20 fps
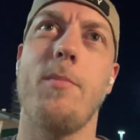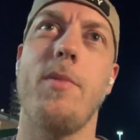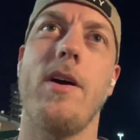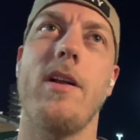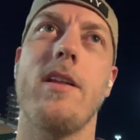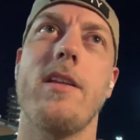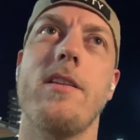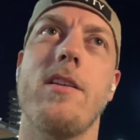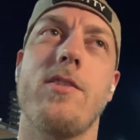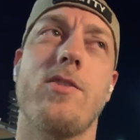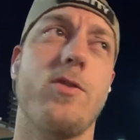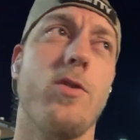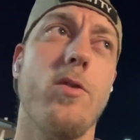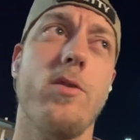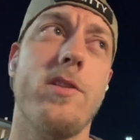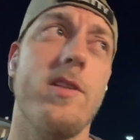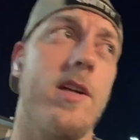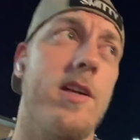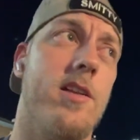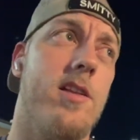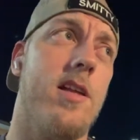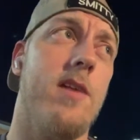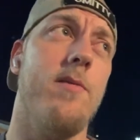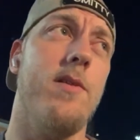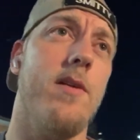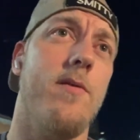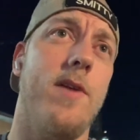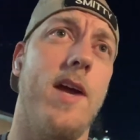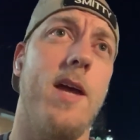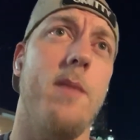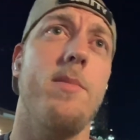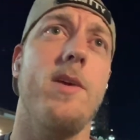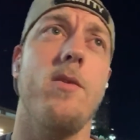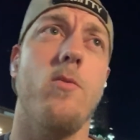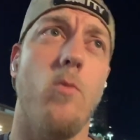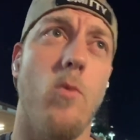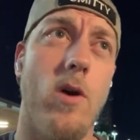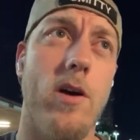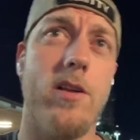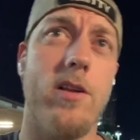But the truth is, even if AB
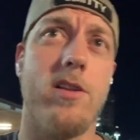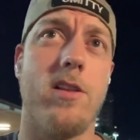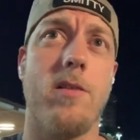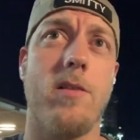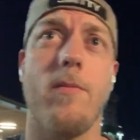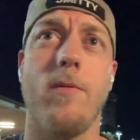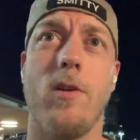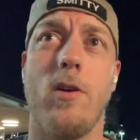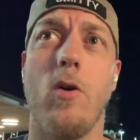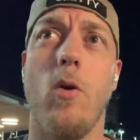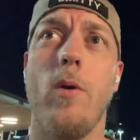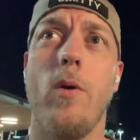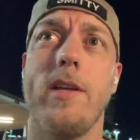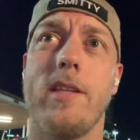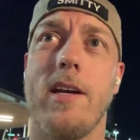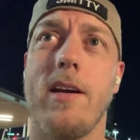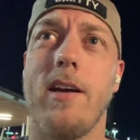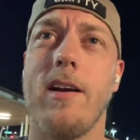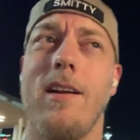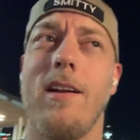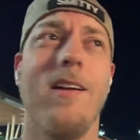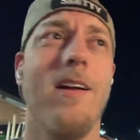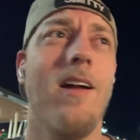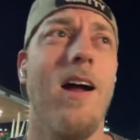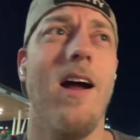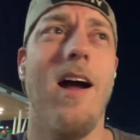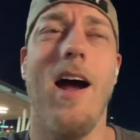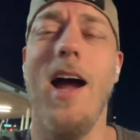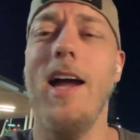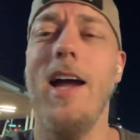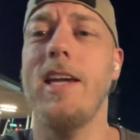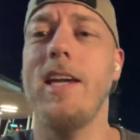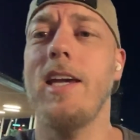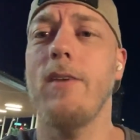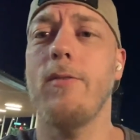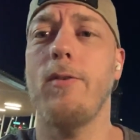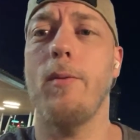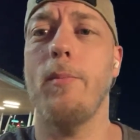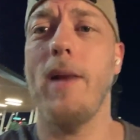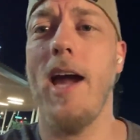was going there, I'd
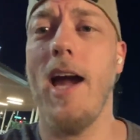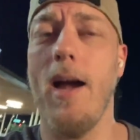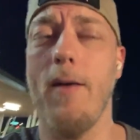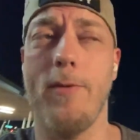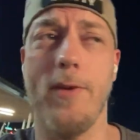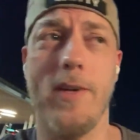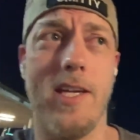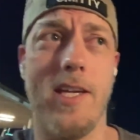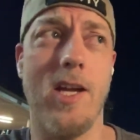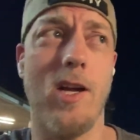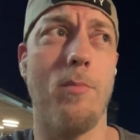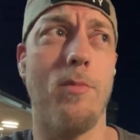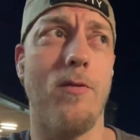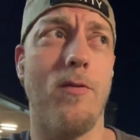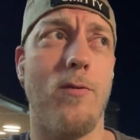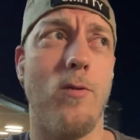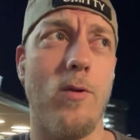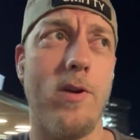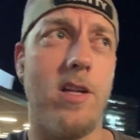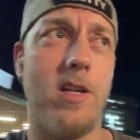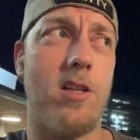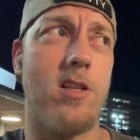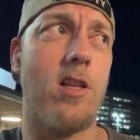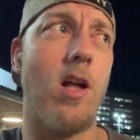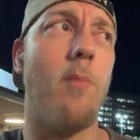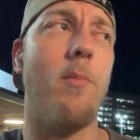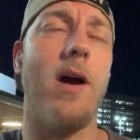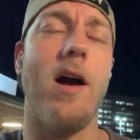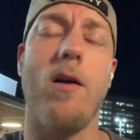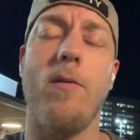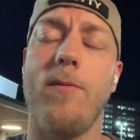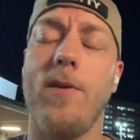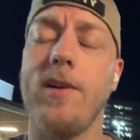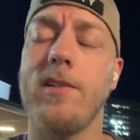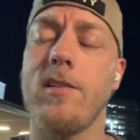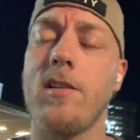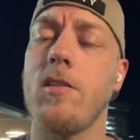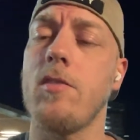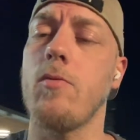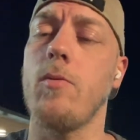give him half a year before he somehow
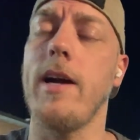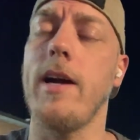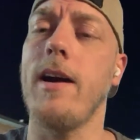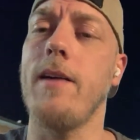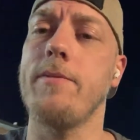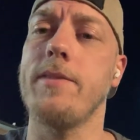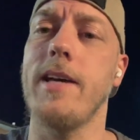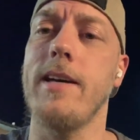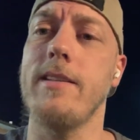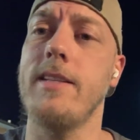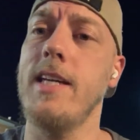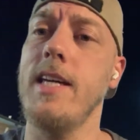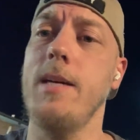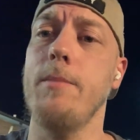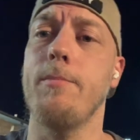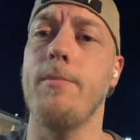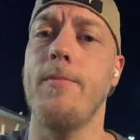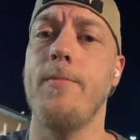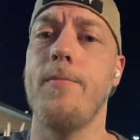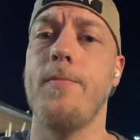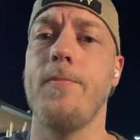finds his way off that team.